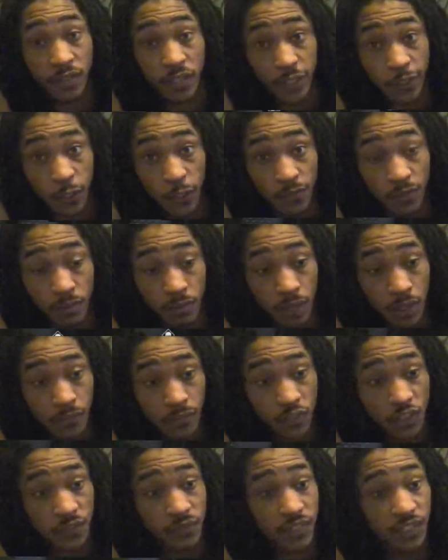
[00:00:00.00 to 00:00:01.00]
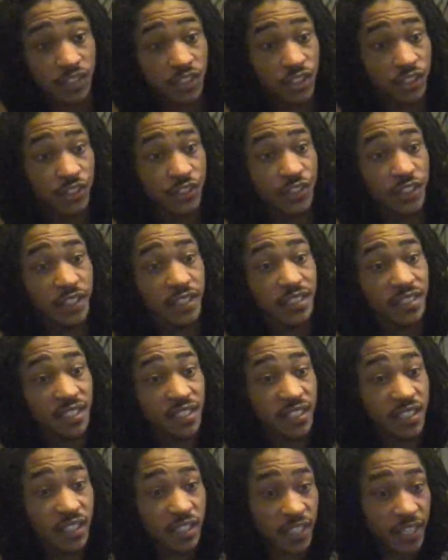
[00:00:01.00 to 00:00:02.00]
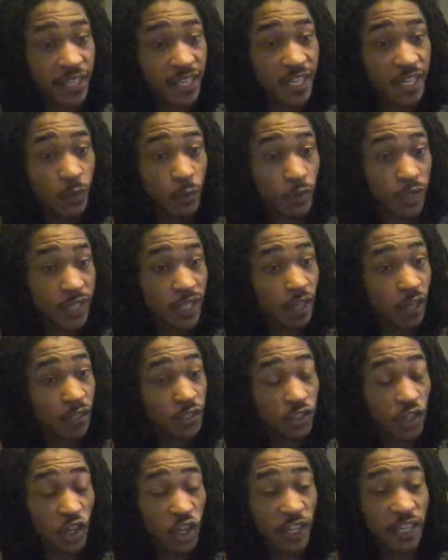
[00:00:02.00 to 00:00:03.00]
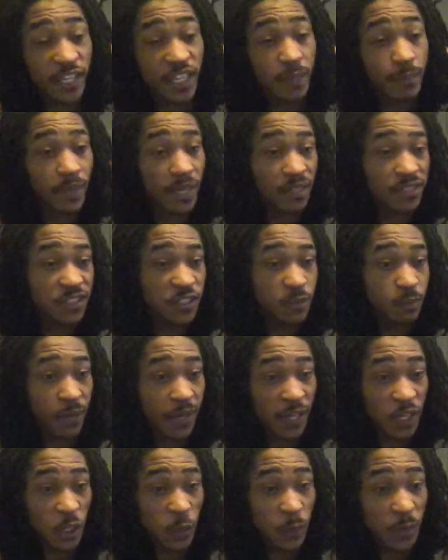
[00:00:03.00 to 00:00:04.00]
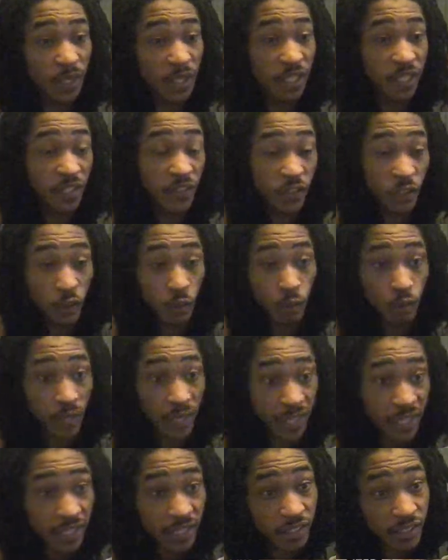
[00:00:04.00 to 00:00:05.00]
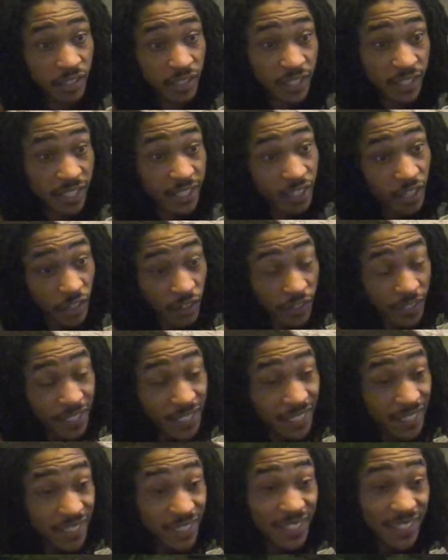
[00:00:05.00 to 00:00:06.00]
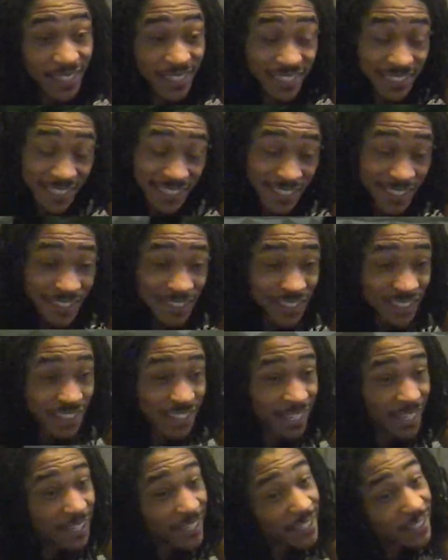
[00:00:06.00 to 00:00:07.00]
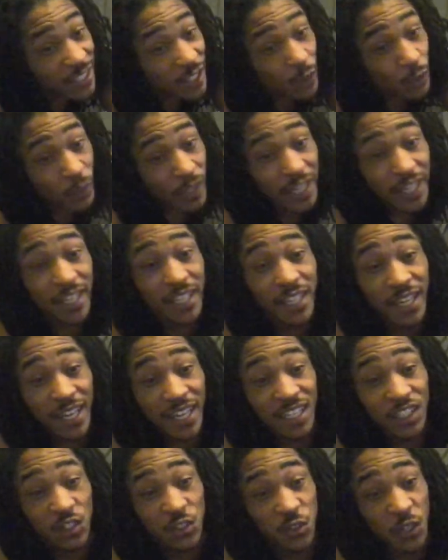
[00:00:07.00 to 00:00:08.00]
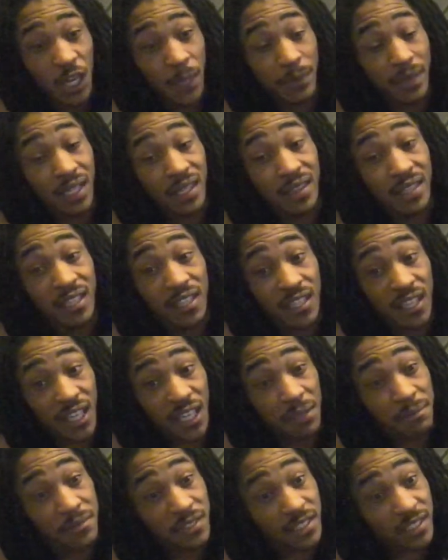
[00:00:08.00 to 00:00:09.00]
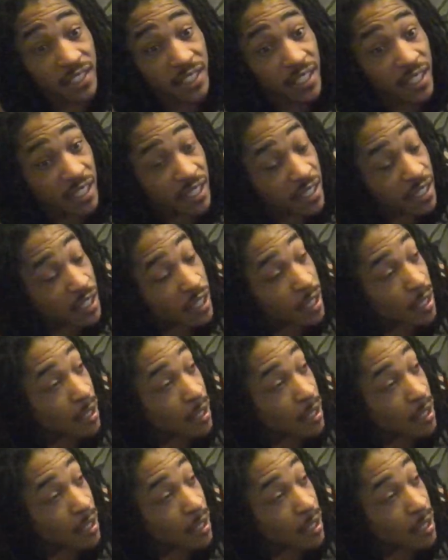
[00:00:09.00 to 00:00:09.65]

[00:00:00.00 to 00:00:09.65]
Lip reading: video for Marvel's Avengers, and today we are talking about Spider-Man in the raid. He is here today, and the raid has dropped in the game today,